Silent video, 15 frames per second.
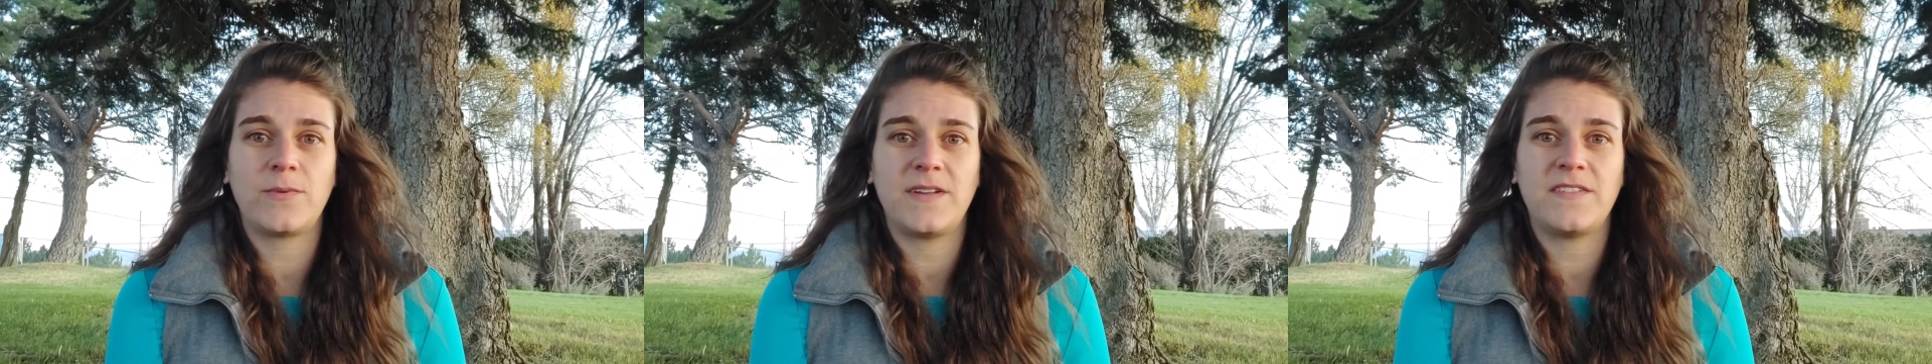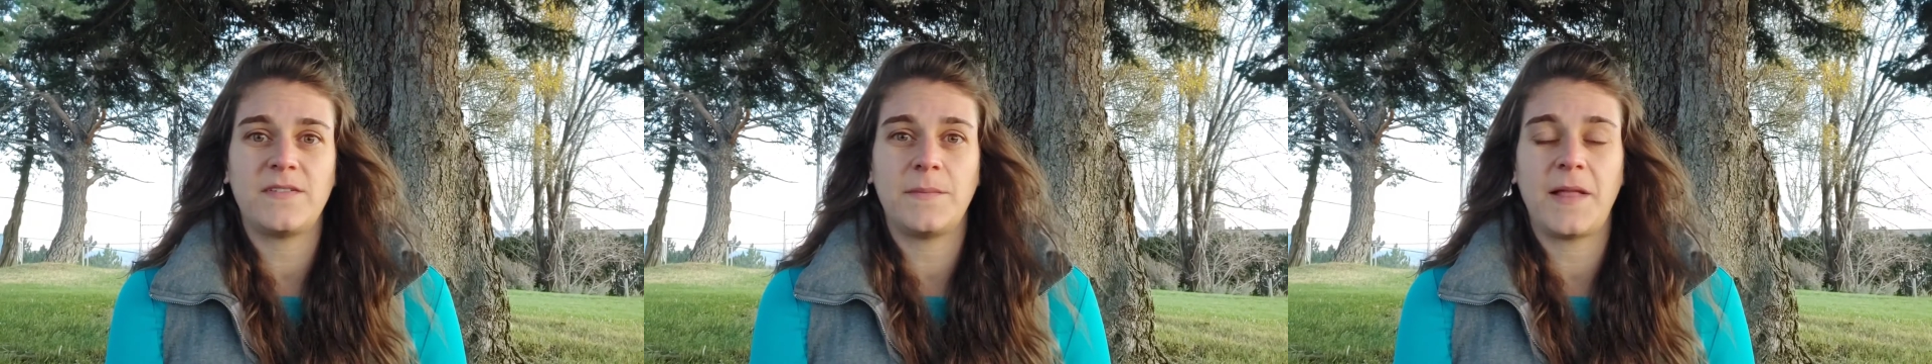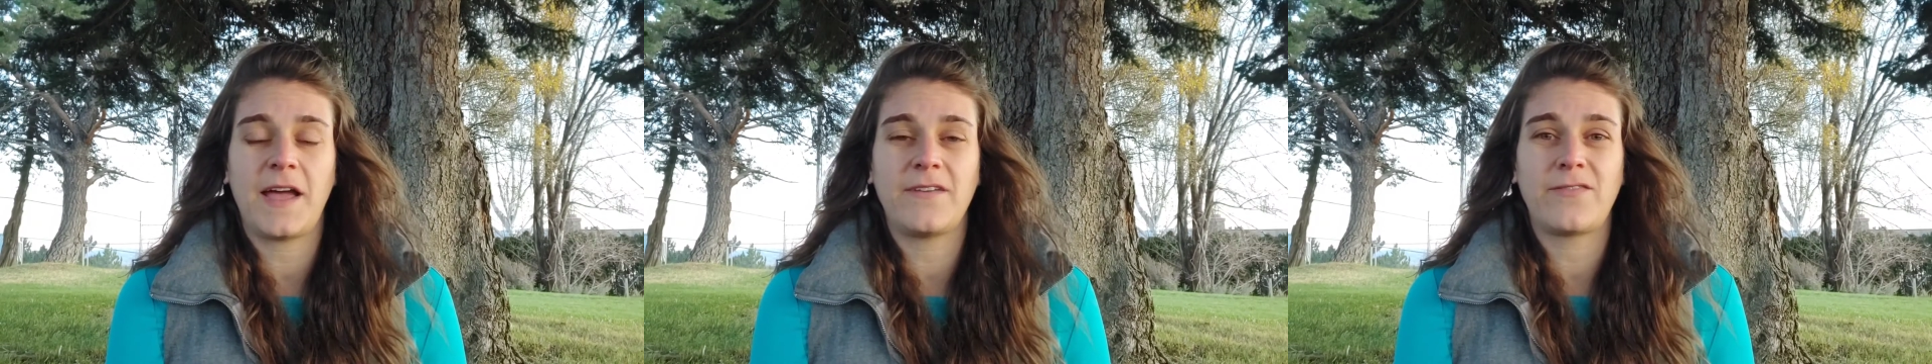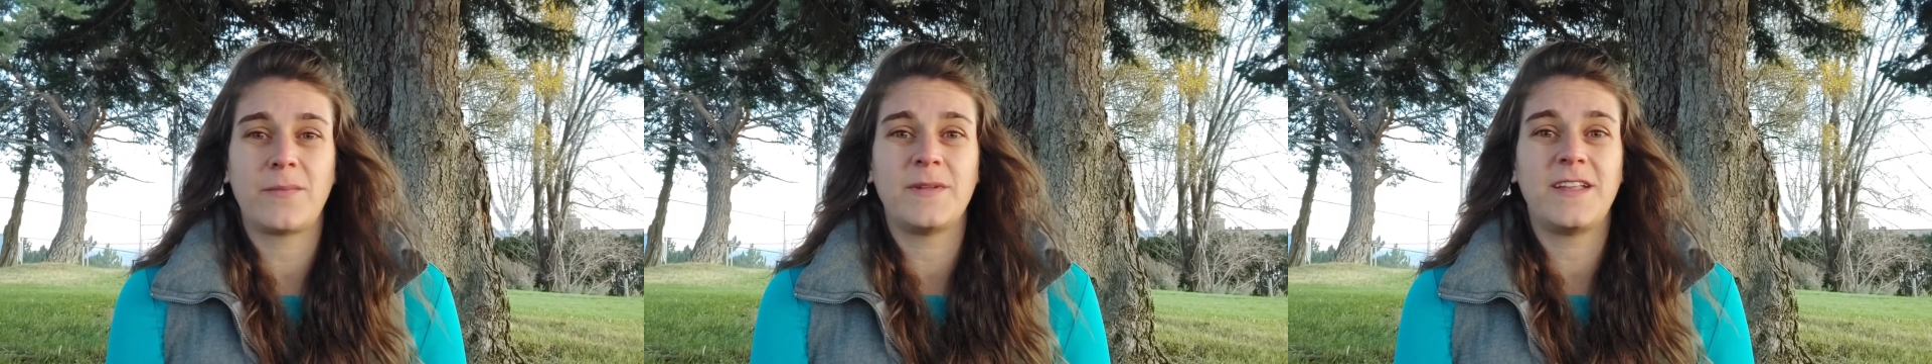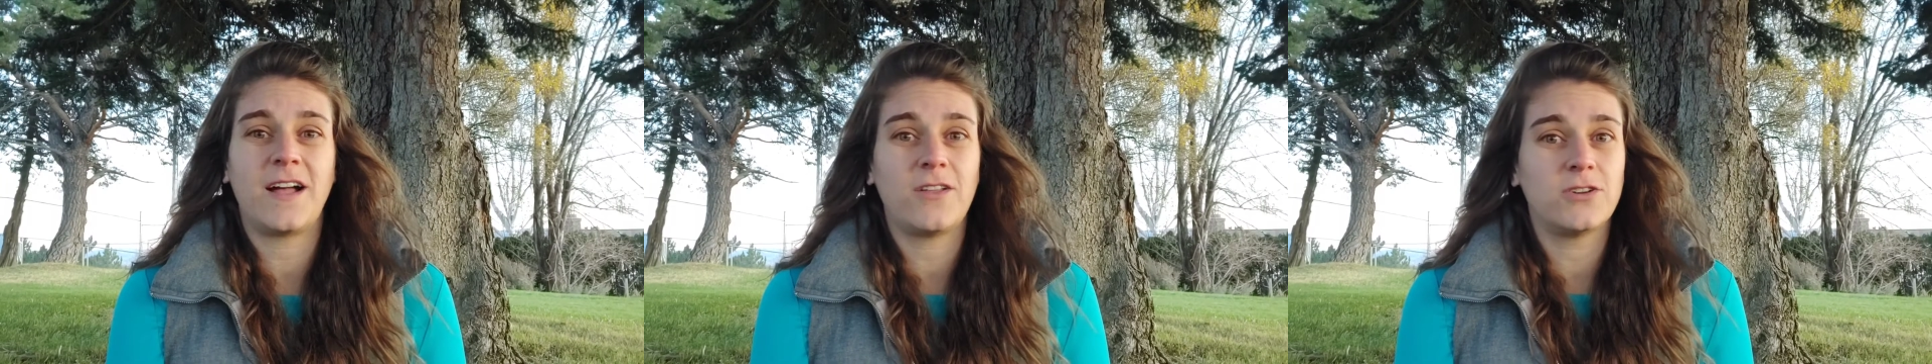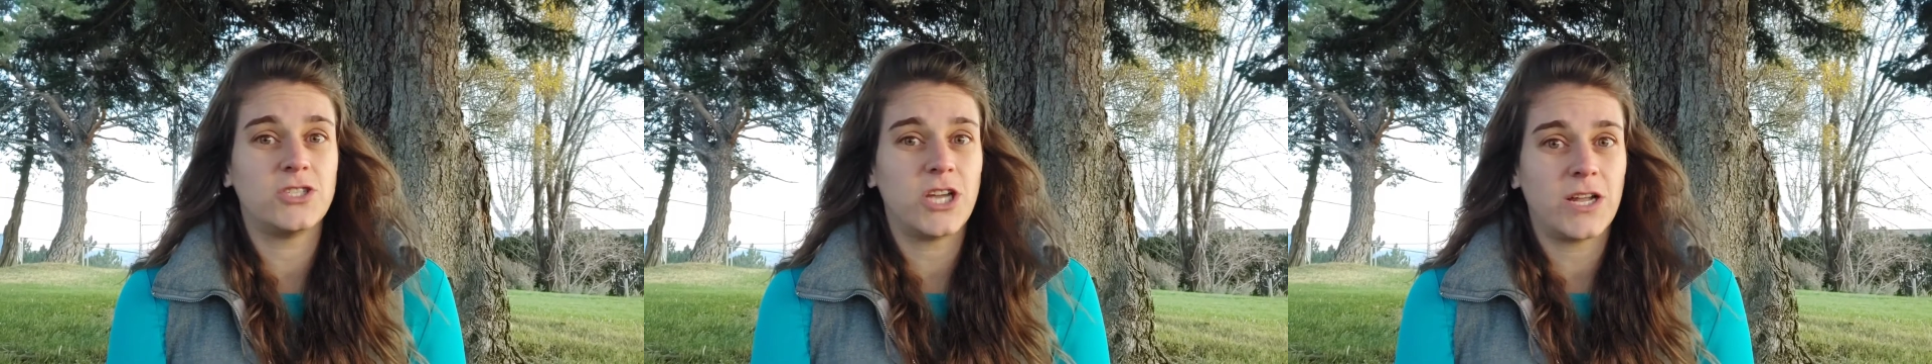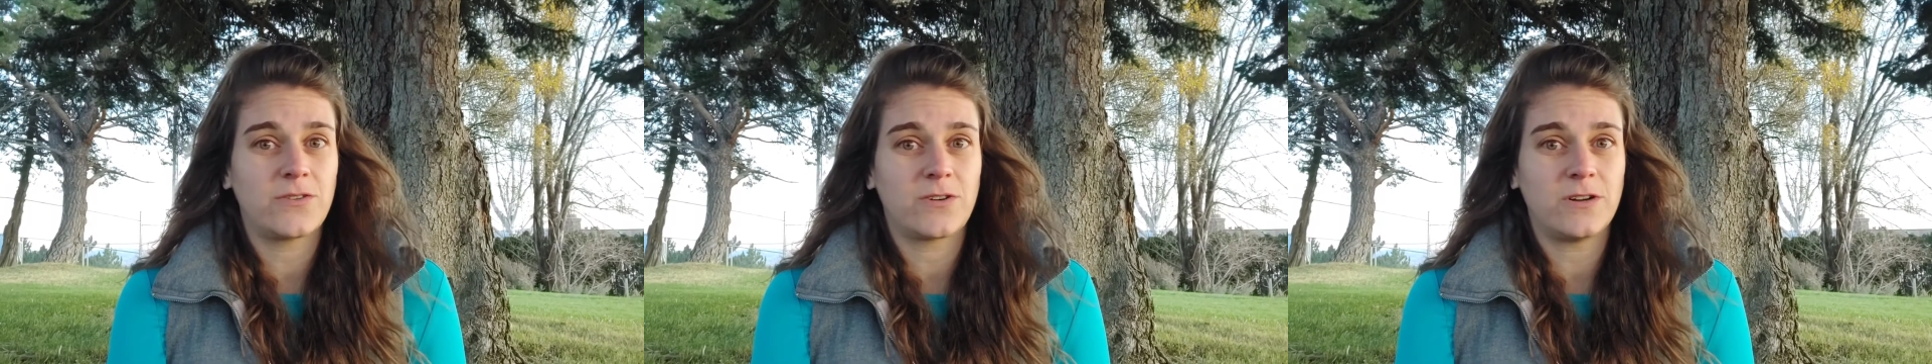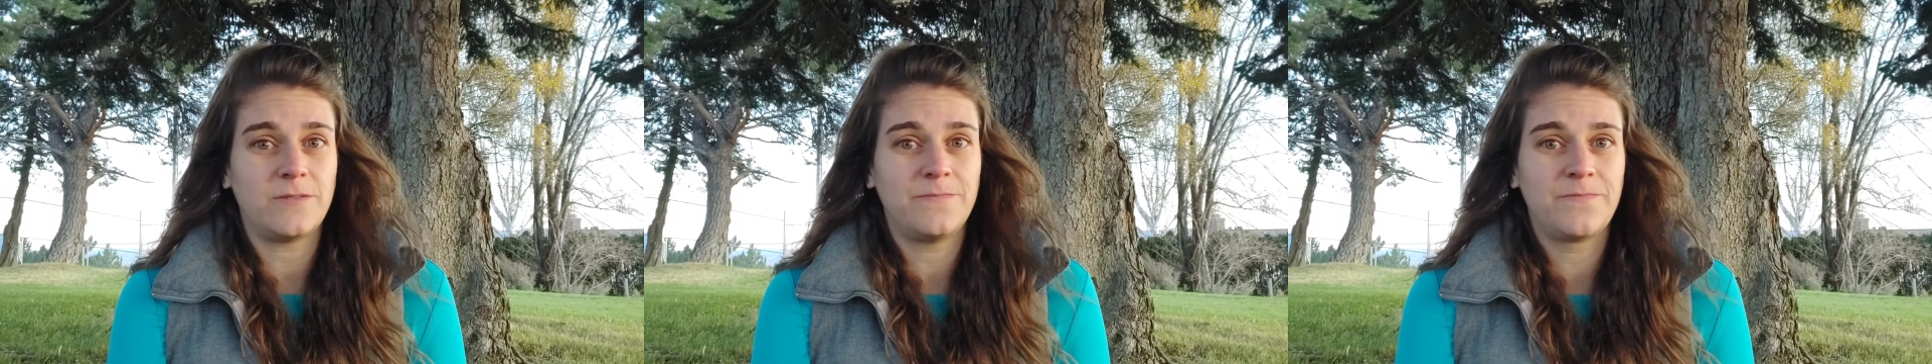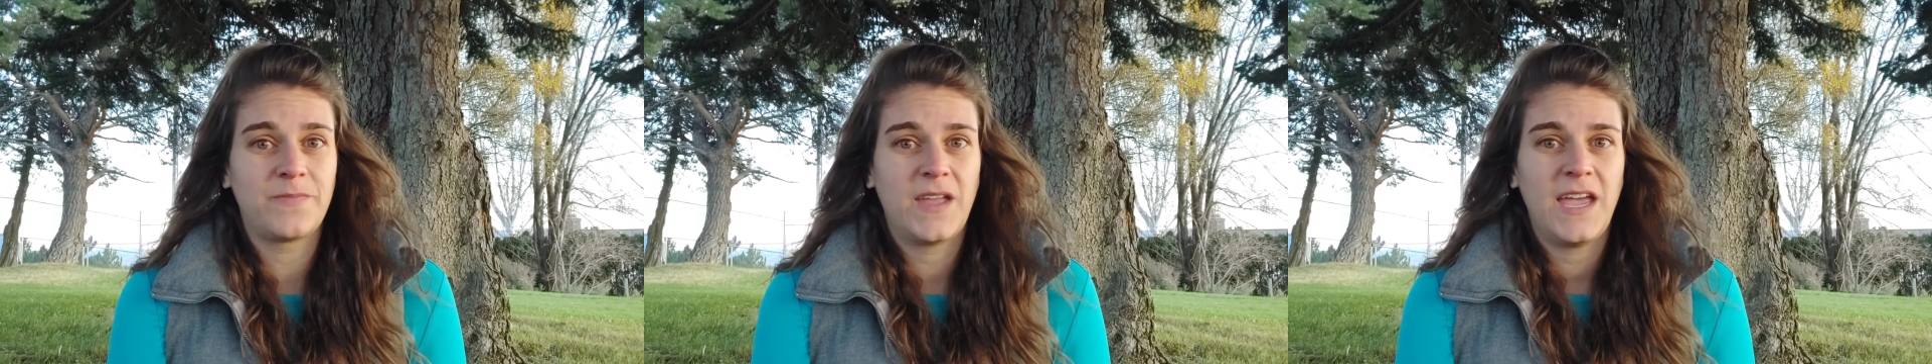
to resupply from a Dollar General.